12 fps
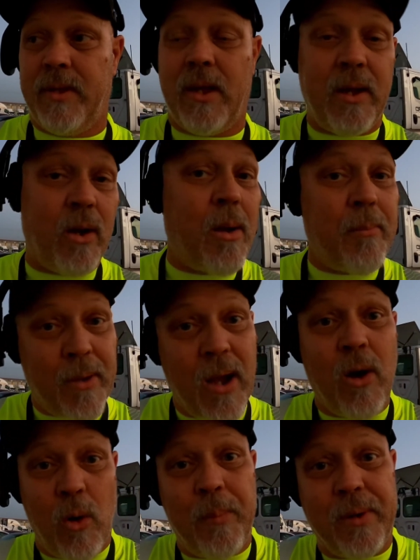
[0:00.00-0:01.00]
You know, I'm
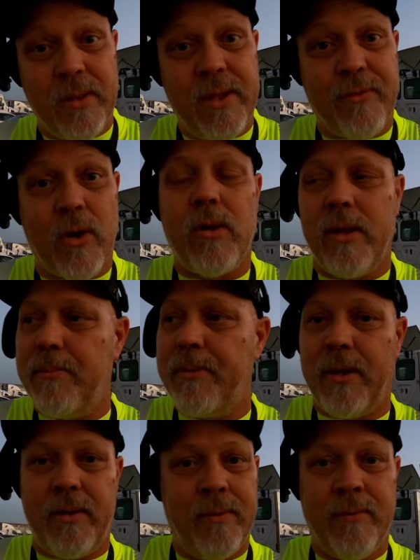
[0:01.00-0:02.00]
hoping to leave early,
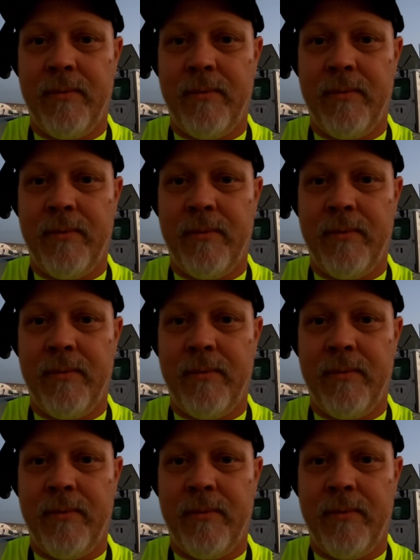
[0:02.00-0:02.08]
but